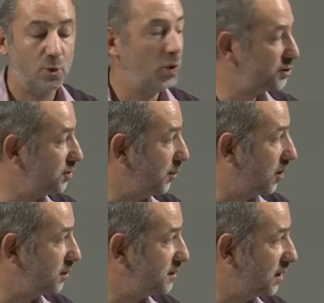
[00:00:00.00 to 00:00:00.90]

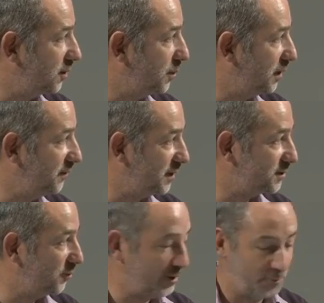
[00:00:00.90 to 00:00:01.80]
I believe
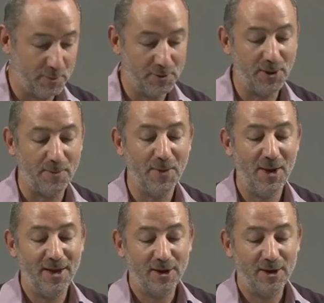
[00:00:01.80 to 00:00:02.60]
that's correct, Robert. Yep.